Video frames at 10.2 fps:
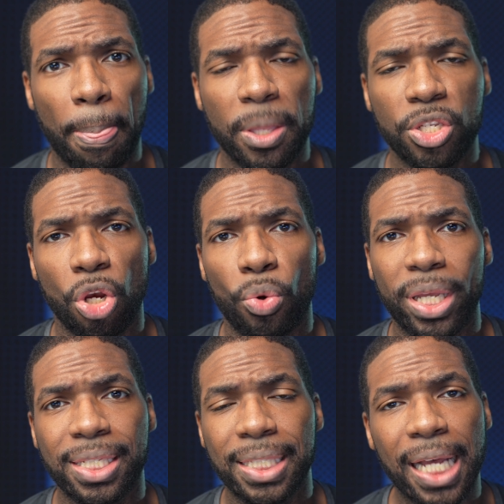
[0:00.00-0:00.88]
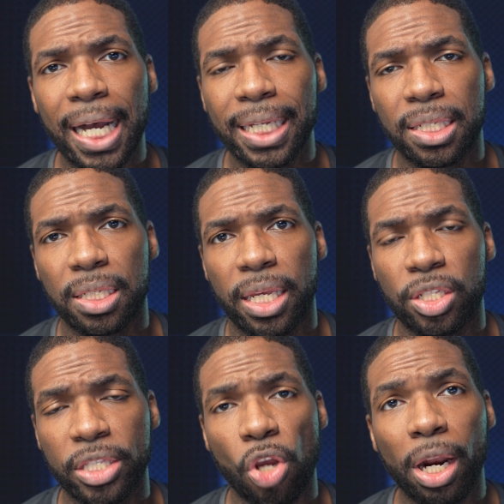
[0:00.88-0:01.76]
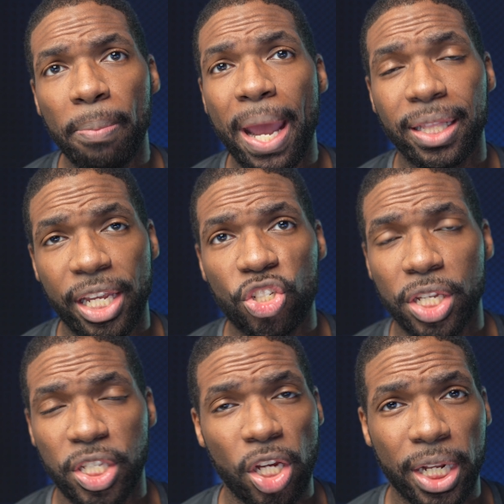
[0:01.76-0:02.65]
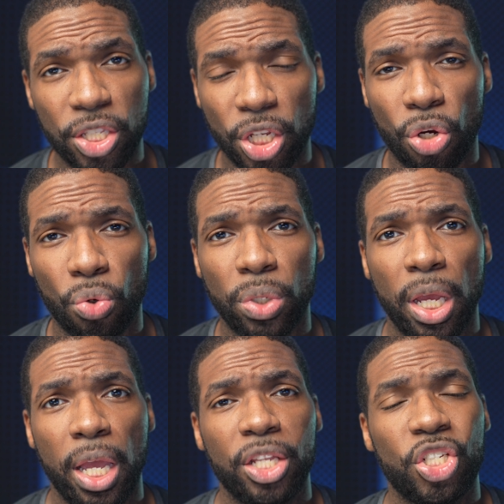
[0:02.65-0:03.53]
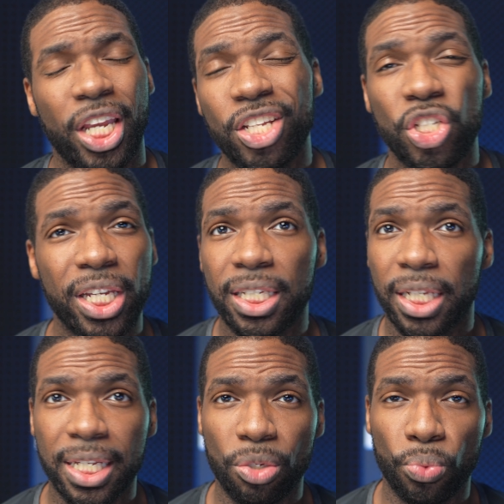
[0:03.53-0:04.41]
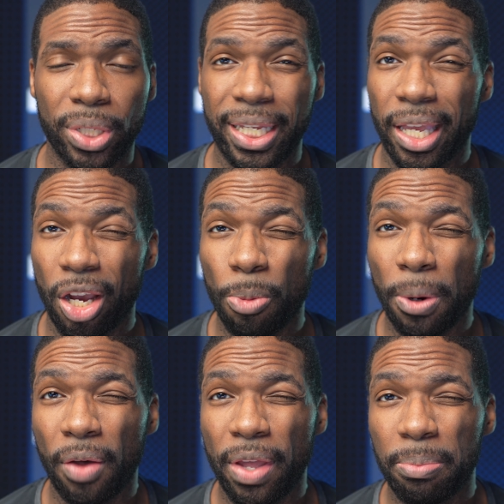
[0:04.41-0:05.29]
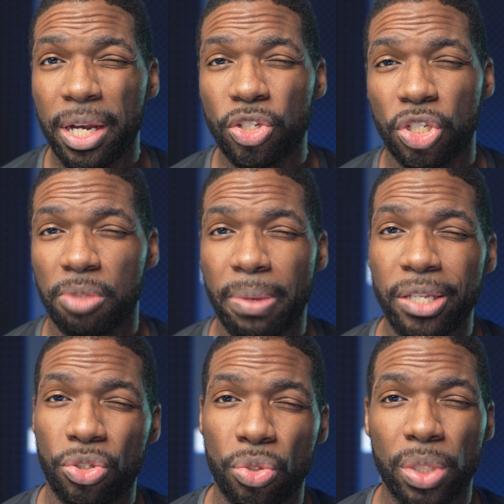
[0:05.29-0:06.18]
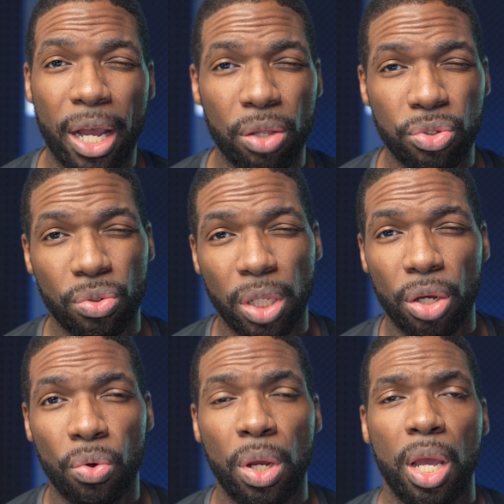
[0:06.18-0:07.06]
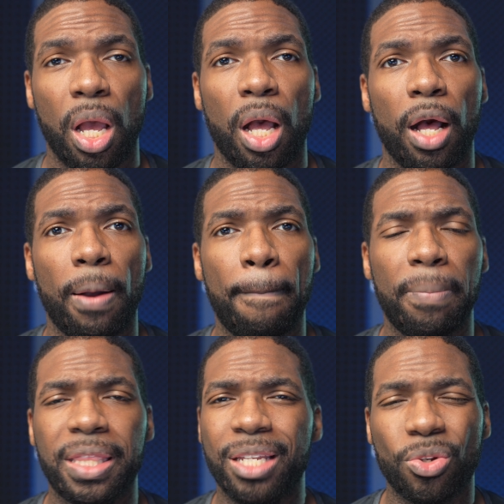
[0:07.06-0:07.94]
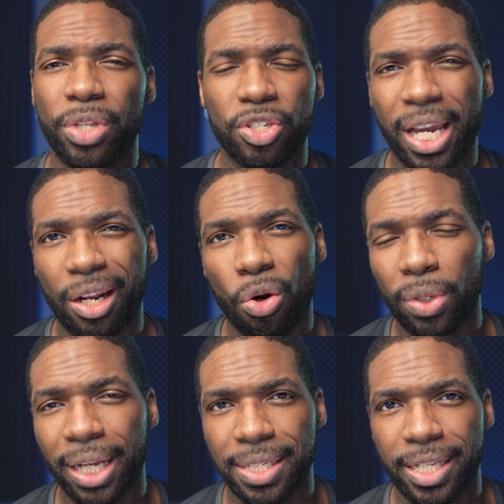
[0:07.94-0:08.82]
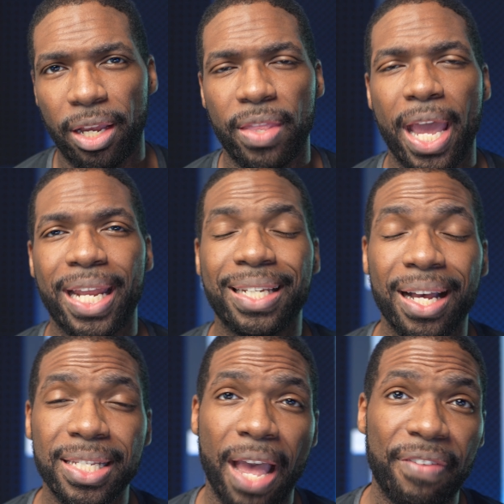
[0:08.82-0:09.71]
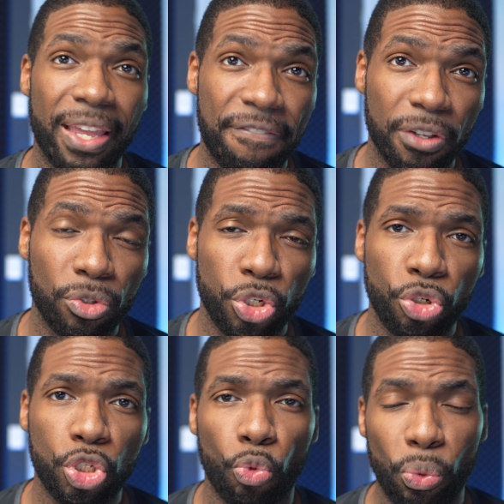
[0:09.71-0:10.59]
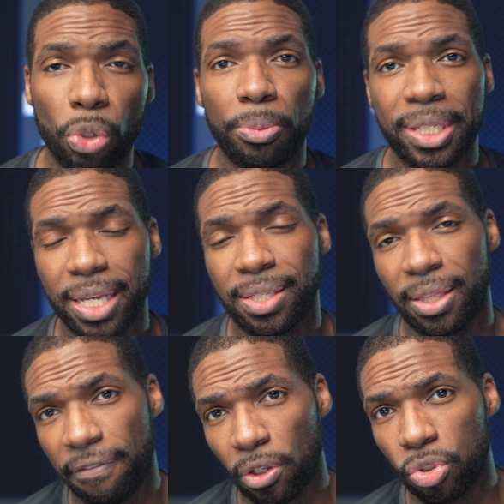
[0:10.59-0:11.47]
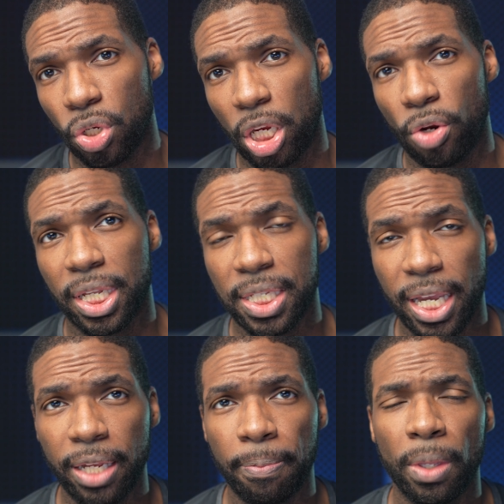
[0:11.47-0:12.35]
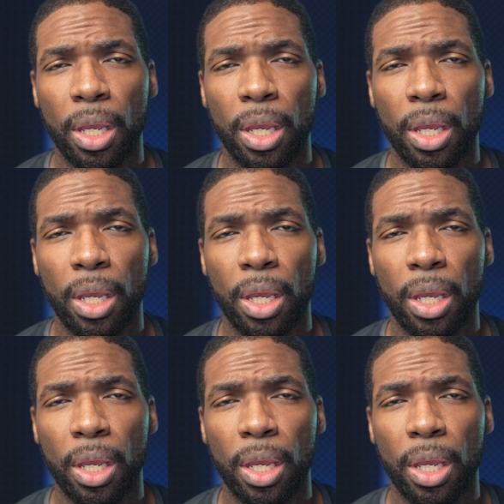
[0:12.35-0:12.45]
So it's automatically adjusting on its own. Changing it doesn't really help all that much. It just makes it too loud, too low. So there's not a whole lot to say on that. It does have a filter, so we will be testing the filter here in a second.